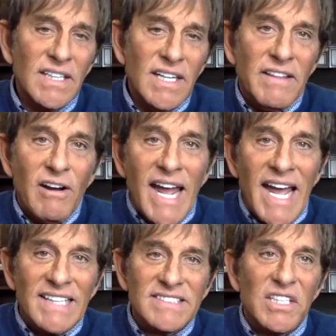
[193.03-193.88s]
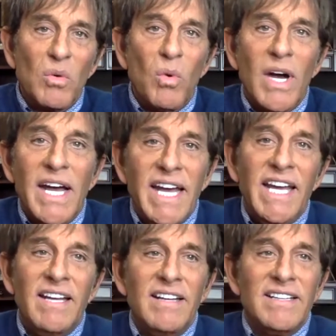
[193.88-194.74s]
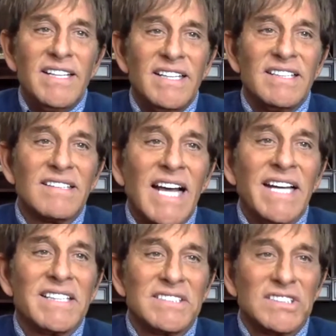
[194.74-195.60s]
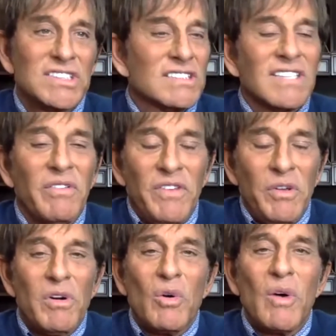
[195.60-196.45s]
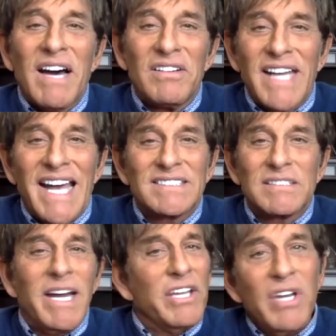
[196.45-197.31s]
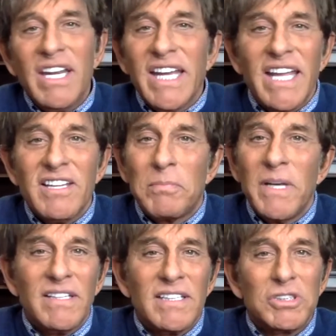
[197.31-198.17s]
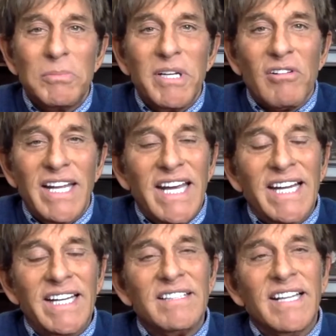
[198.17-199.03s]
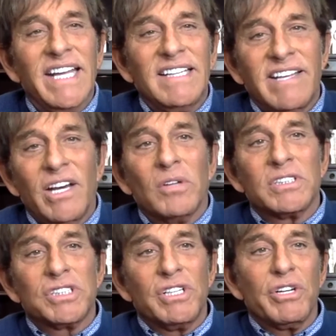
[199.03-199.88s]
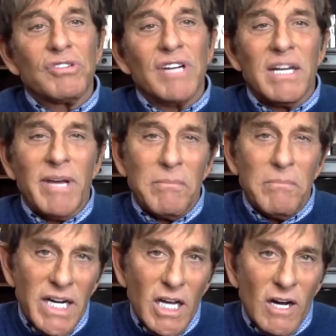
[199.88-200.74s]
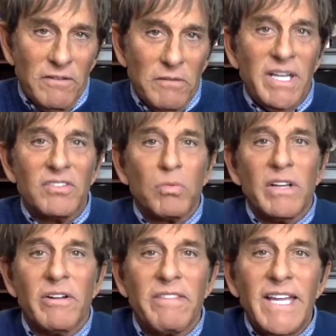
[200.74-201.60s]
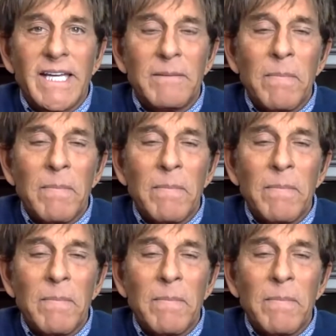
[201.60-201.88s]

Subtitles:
they're asked in a way like, just like if you were to go out and ask somebody, you need to get in this business, you'd be great at it. And they can tell that, you know, you're trying to make money off of me is what they're thinking.